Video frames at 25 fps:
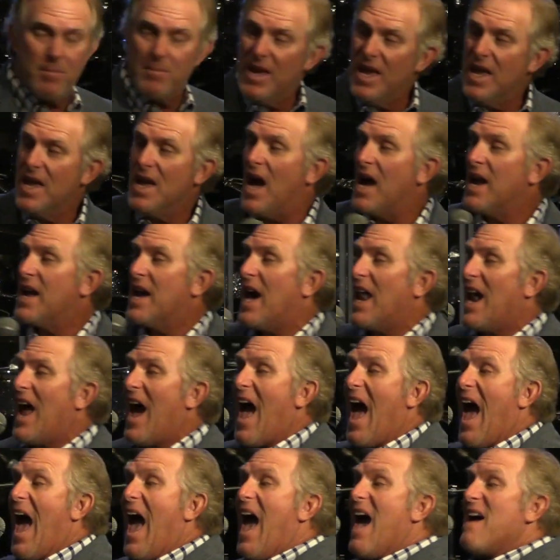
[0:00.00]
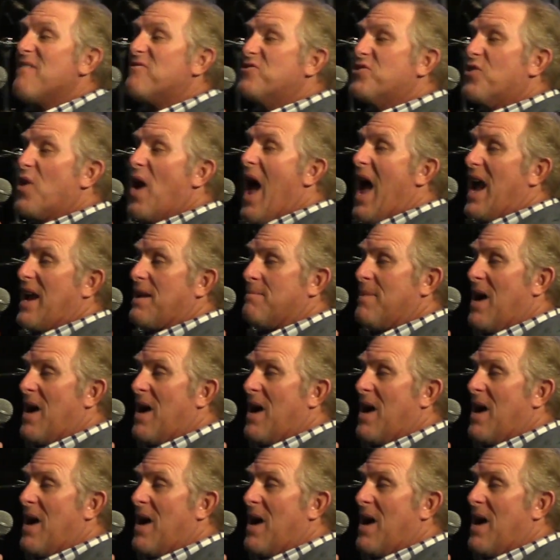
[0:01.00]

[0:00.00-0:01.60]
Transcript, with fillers: Me, I got a half track